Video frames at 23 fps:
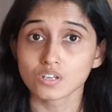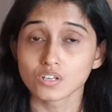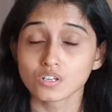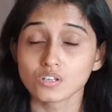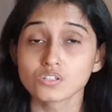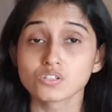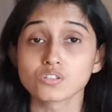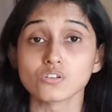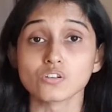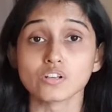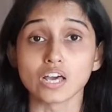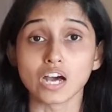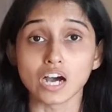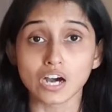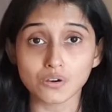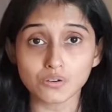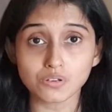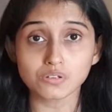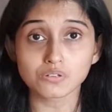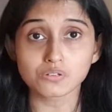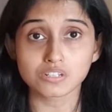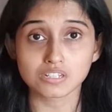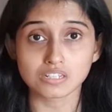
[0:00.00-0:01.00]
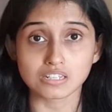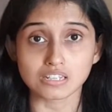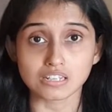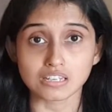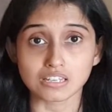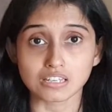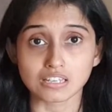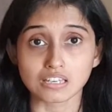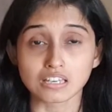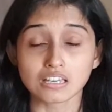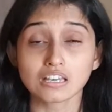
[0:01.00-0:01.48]
So now you
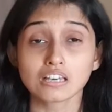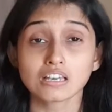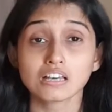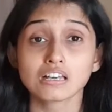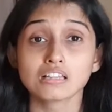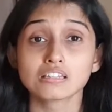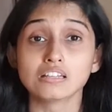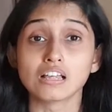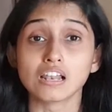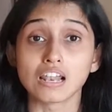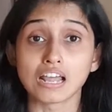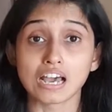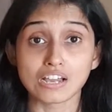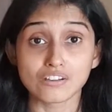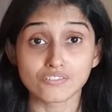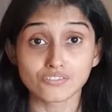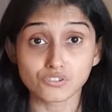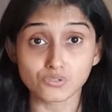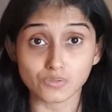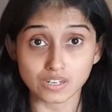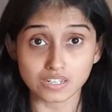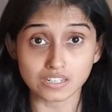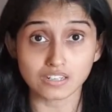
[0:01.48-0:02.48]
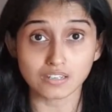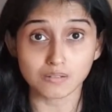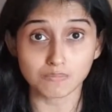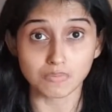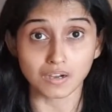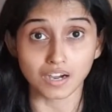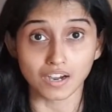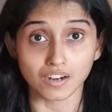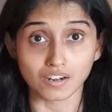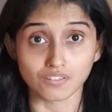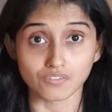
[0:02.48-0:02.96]
see the life-threatening
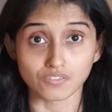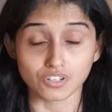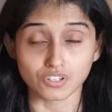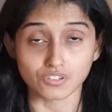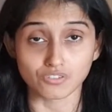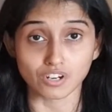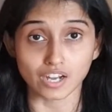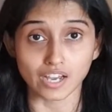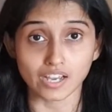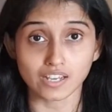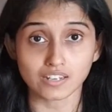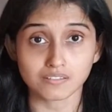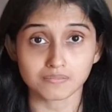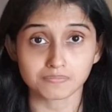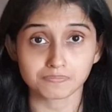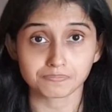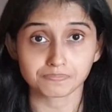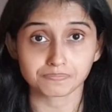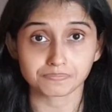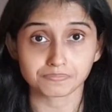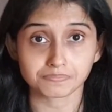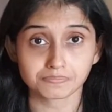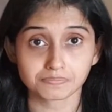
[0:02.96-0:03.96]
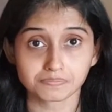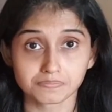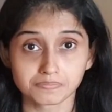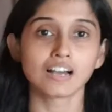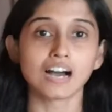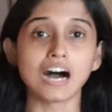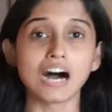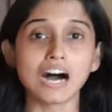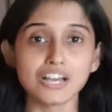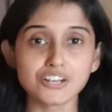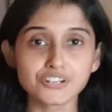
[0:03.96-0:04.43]
part of it, right?
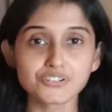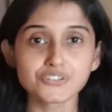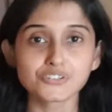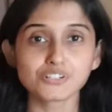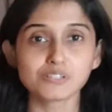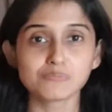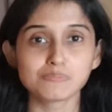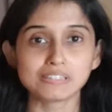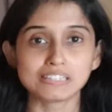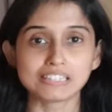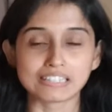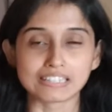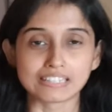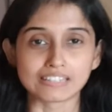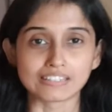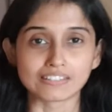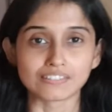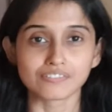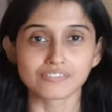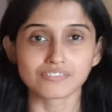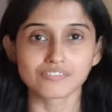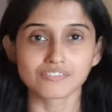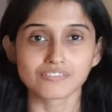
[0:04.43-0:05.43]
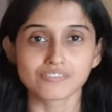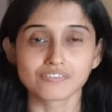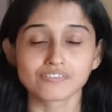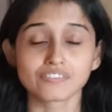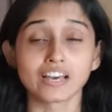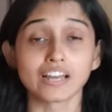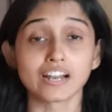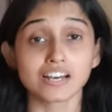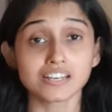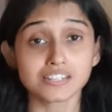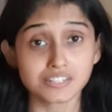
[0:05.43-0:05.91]
I truly believe
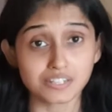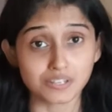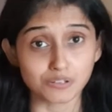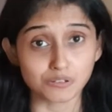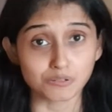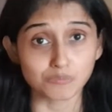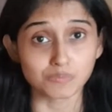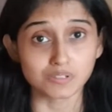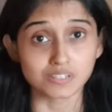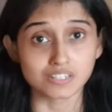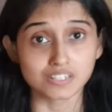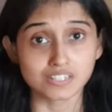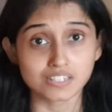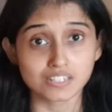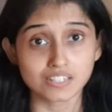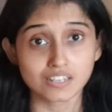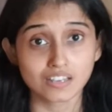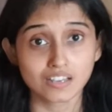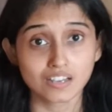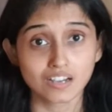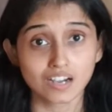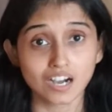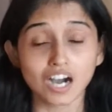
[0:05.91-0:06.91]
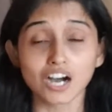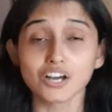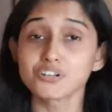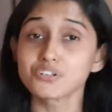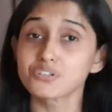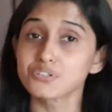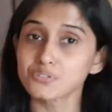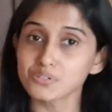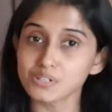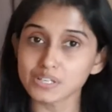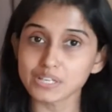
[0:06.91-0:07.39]
that us humans are
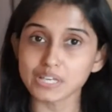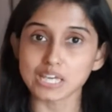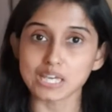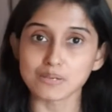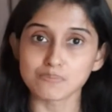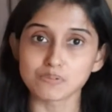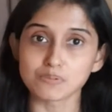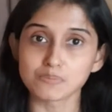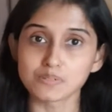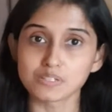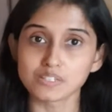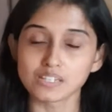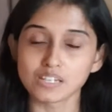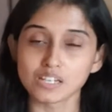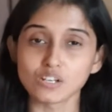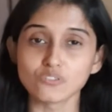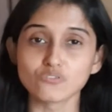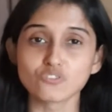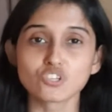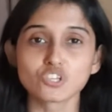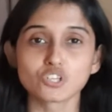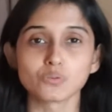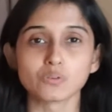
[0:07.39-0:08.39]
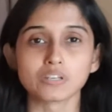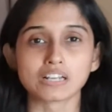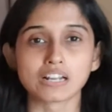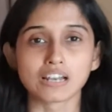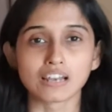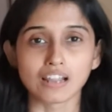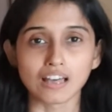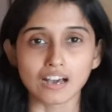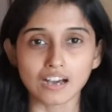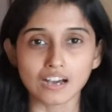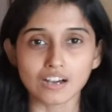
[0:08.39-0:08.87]
truly capable of showing
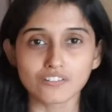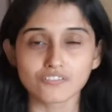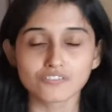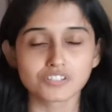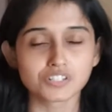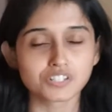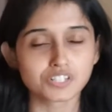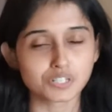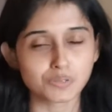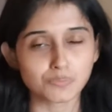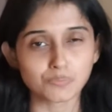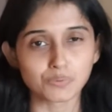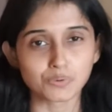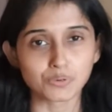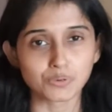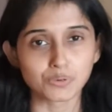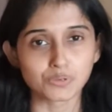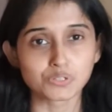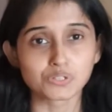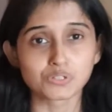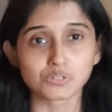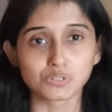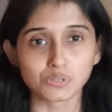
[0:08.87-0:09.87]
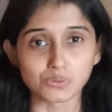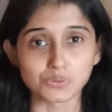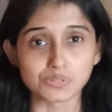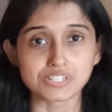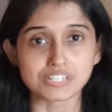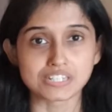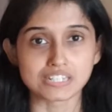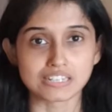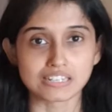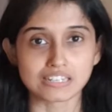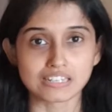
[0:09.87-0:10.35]
love and support to those
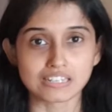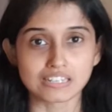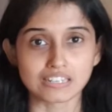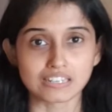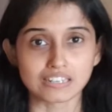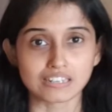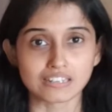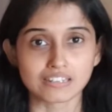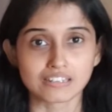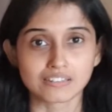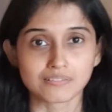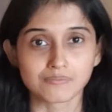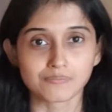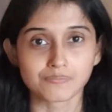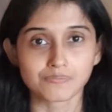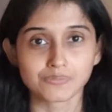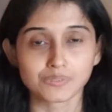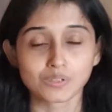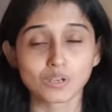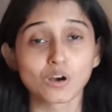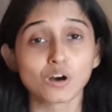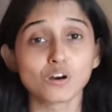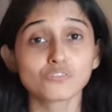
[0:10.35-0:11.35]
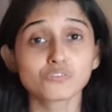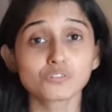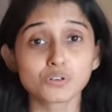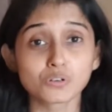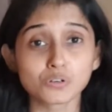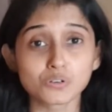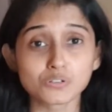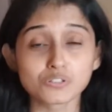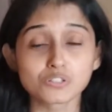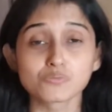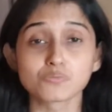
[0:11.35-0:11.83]
in need. Of
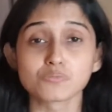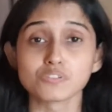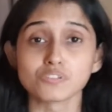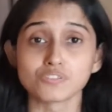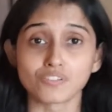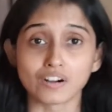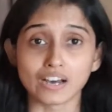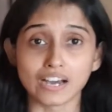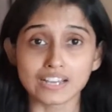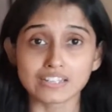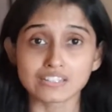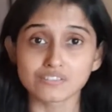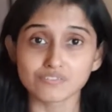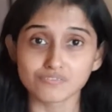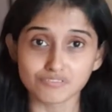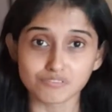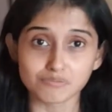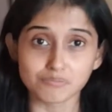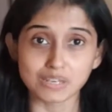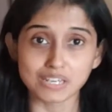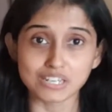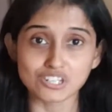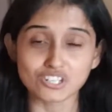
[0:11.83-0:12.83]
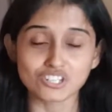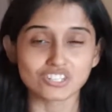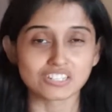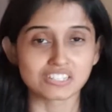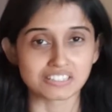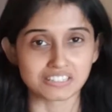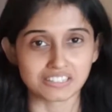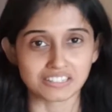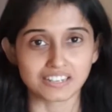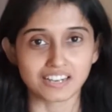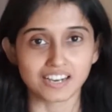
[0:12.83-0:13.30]
course, with the right information
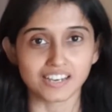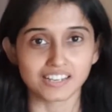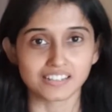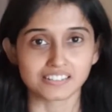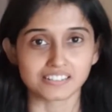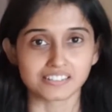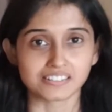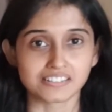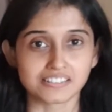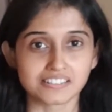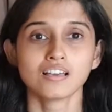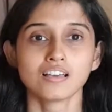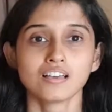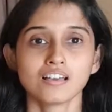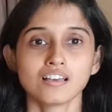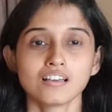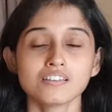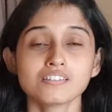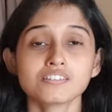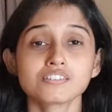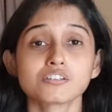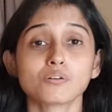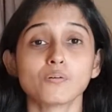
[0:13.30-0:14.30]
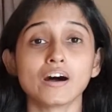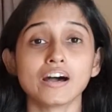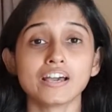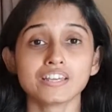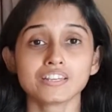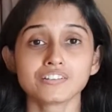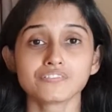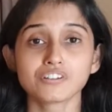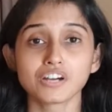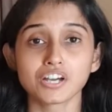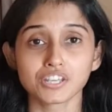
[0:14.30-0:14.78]
and the guidance. So I
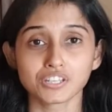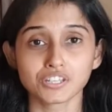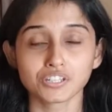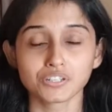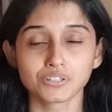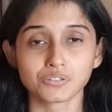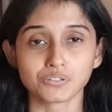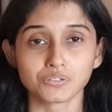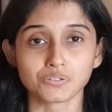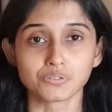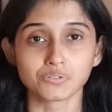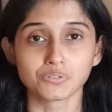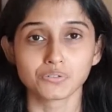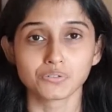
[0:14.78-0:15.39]
invite you